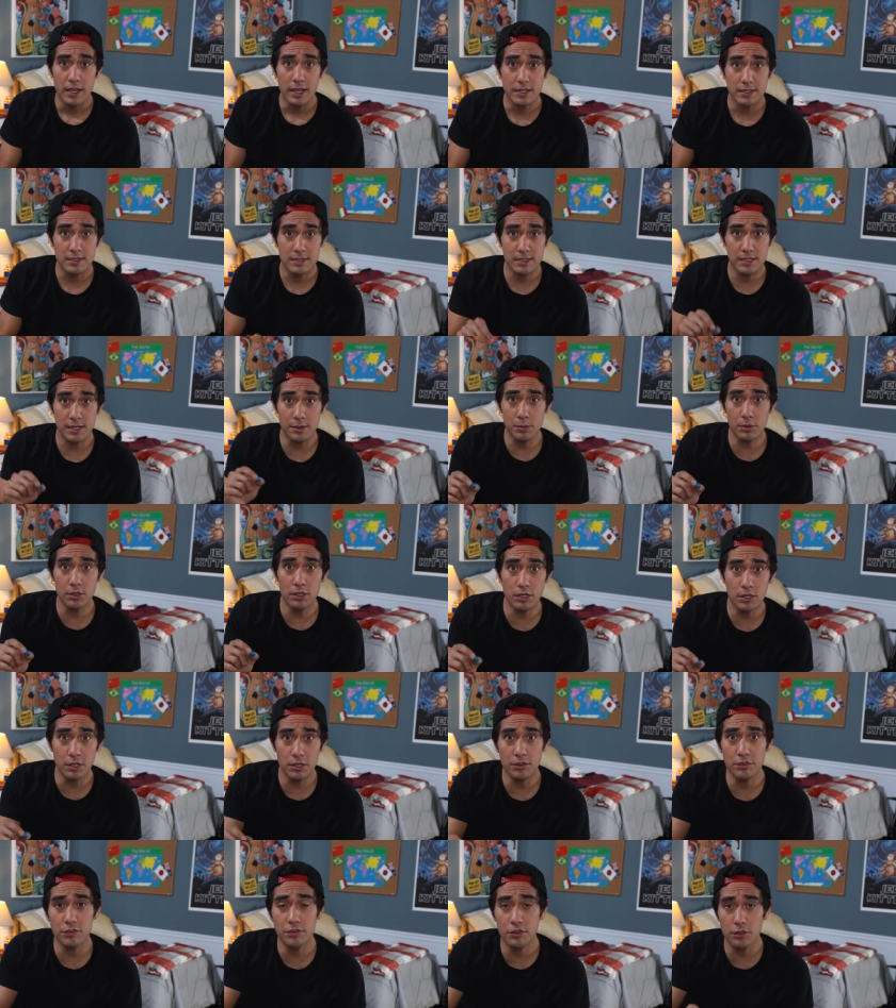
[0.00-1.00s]
And
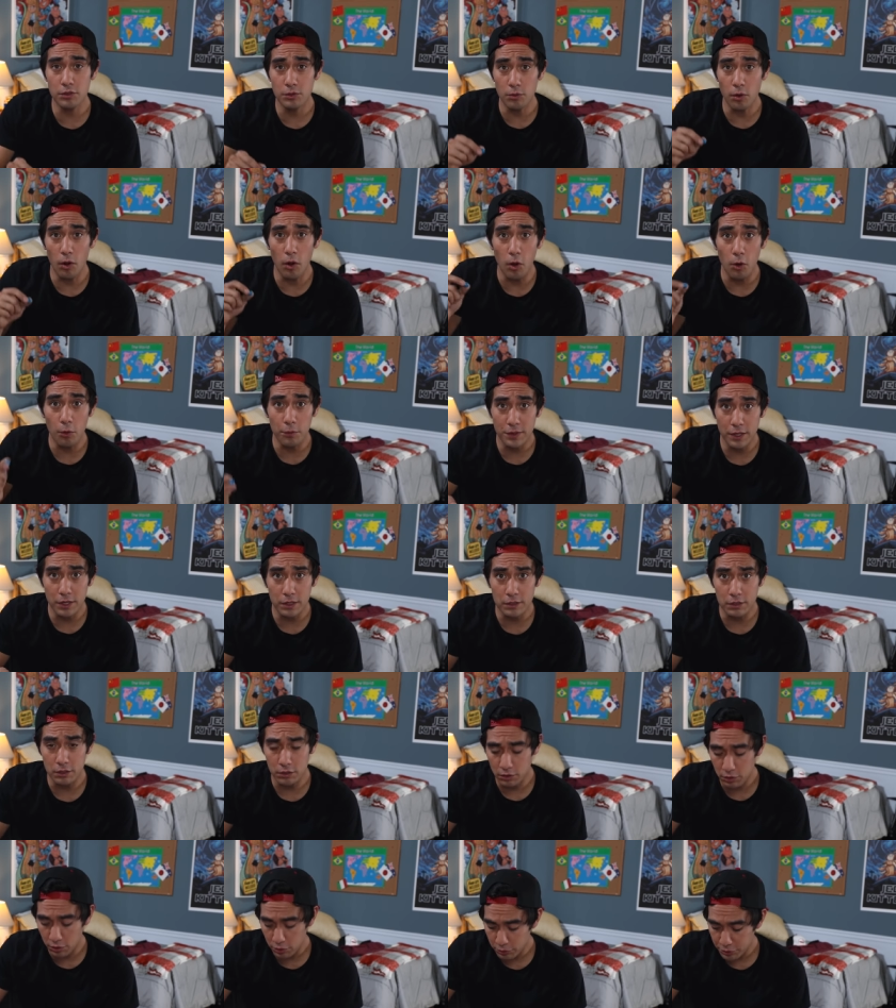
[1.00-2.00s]
similar to all the
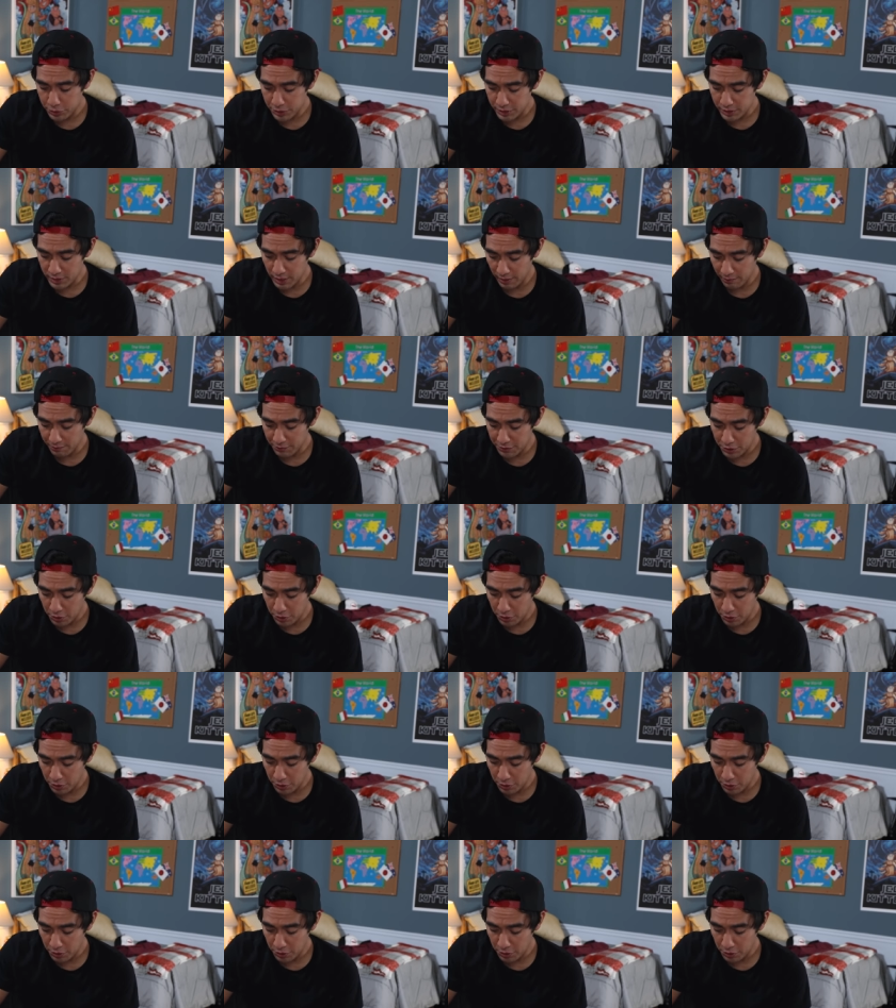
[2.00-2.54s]
other illusions I've